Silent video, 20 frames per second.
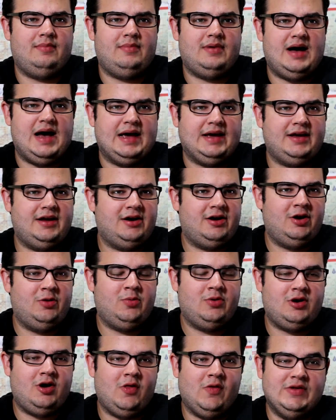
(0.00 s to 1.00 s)
I carry
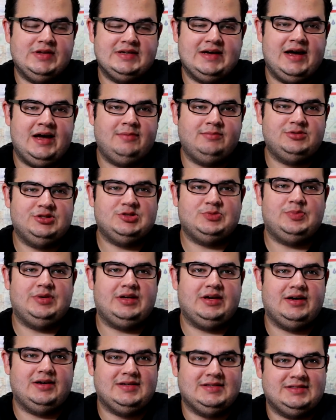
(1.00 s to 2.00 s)
one all the time just
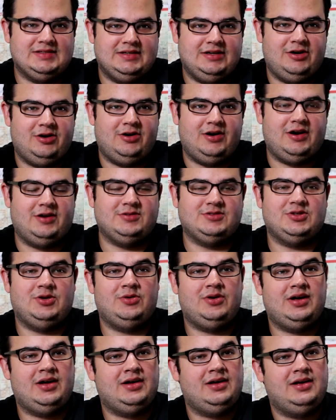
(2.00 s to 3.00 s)
because here in
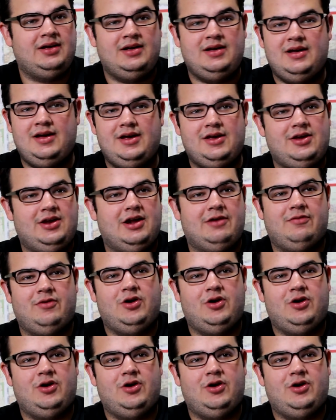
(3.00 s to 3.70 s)
Arizona, you never